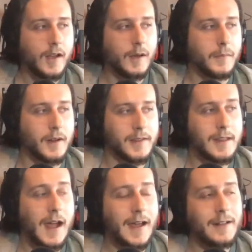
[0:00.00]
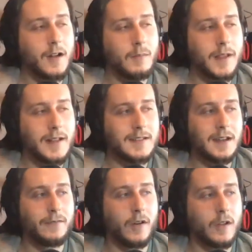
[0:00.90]
But yeah, it complicates
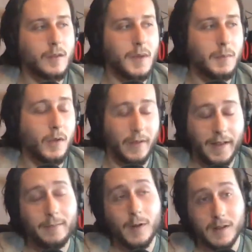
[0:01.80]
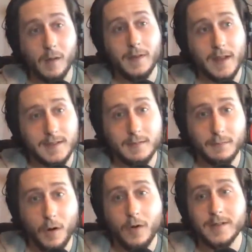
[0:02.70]
things for a lot of people. And what complicates it
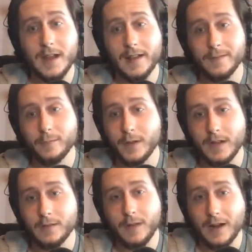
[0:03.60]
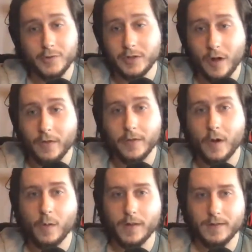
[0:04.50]
more is that we actually don't
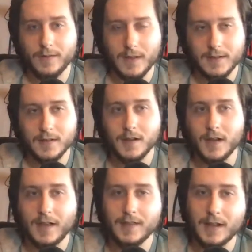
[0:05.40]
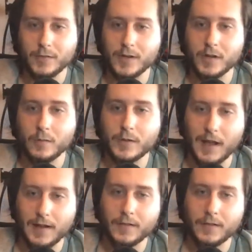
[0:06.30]
know when Tesla's going to hit that threshold with that